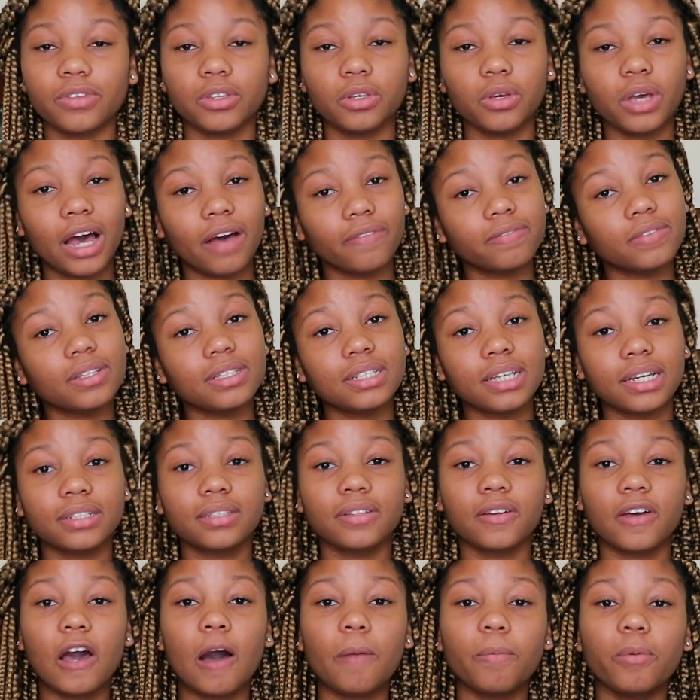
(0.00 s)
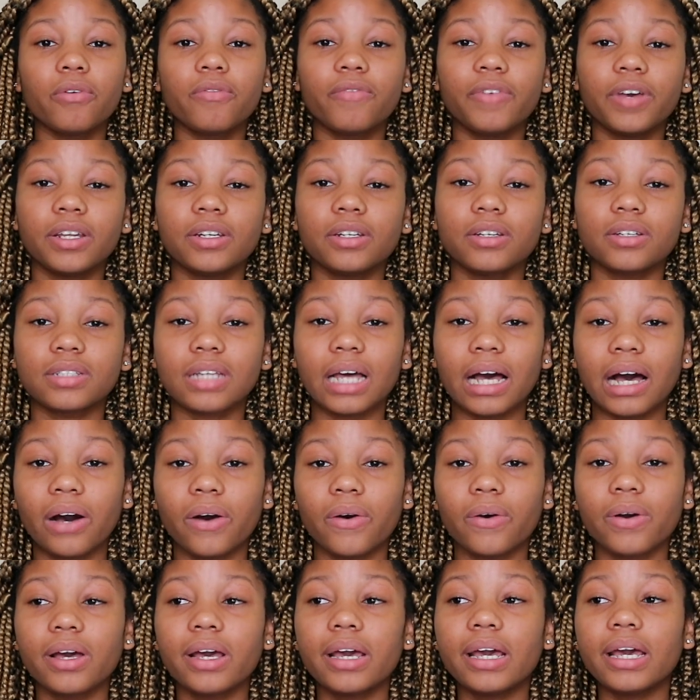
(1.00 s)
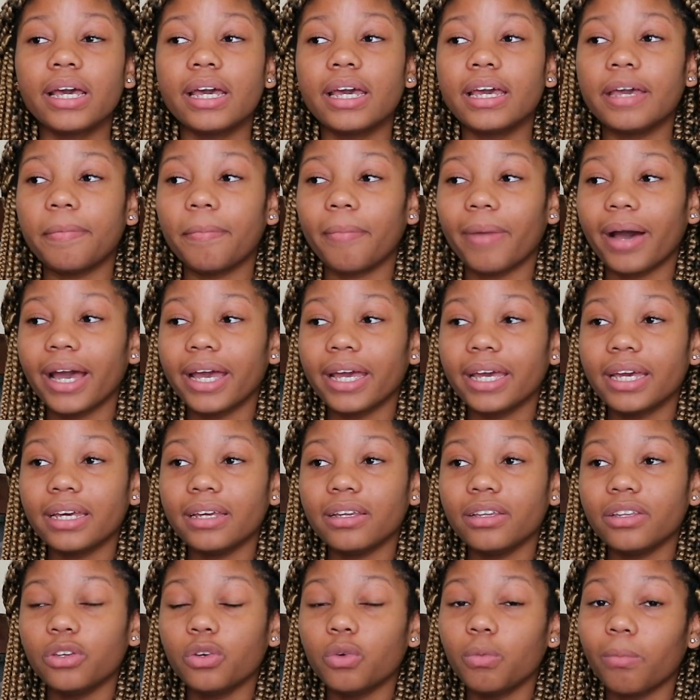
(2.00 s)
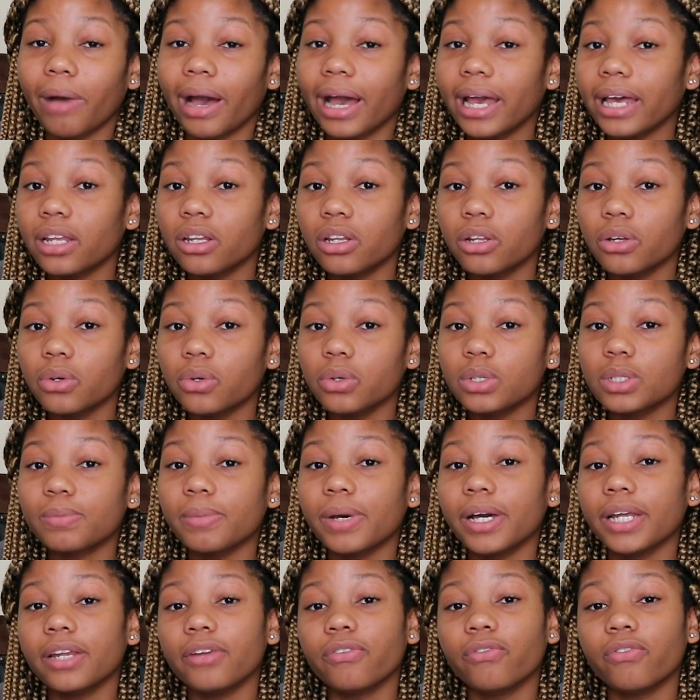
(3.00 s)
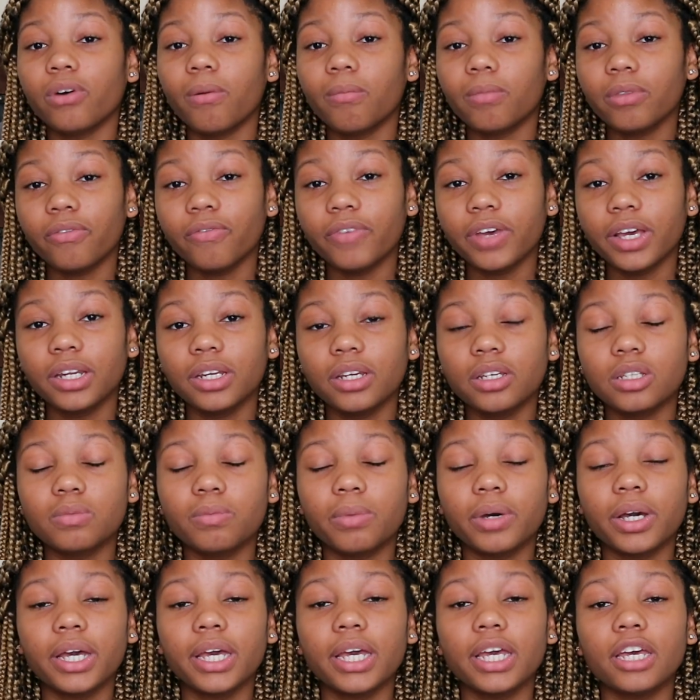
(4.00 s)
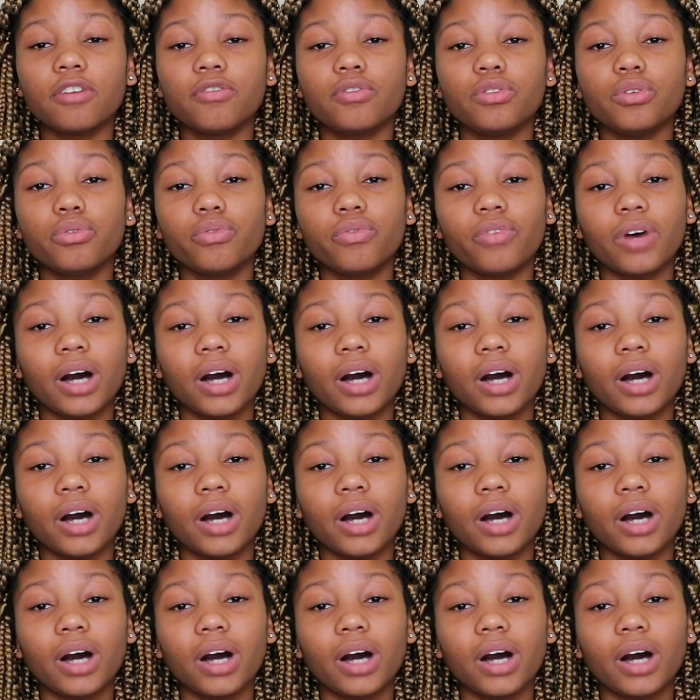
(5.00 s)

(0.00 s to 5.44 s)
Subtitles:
you have to test a couple vendors out. You might lose money from the vendors, but if you